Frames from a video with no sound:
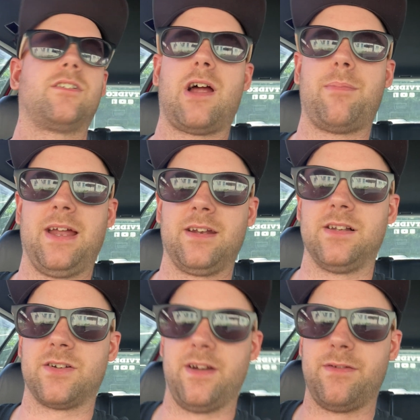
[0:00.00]
grab
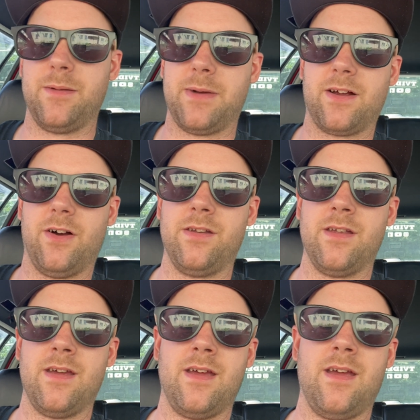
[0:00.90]
handles or anything back on,
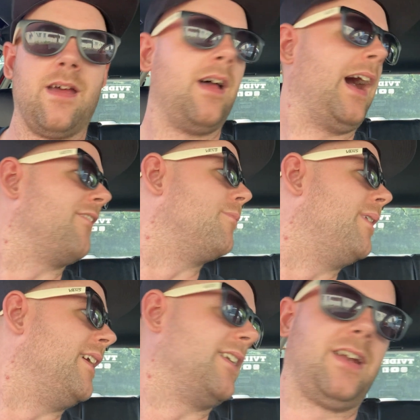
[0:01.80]
haven't
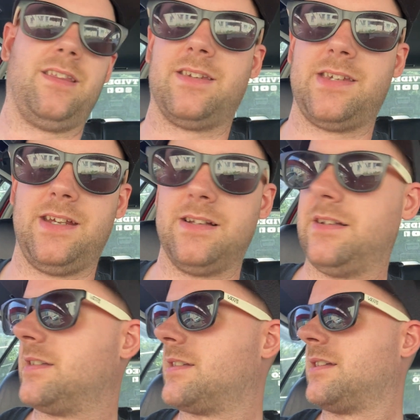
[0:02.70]
painted any of the
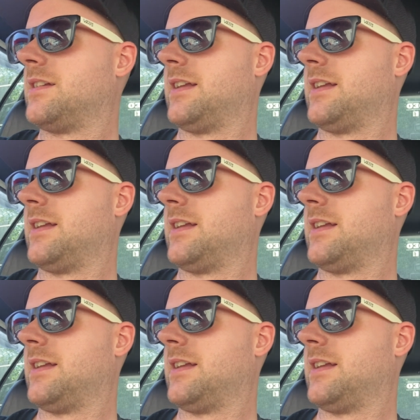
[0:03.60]
seals.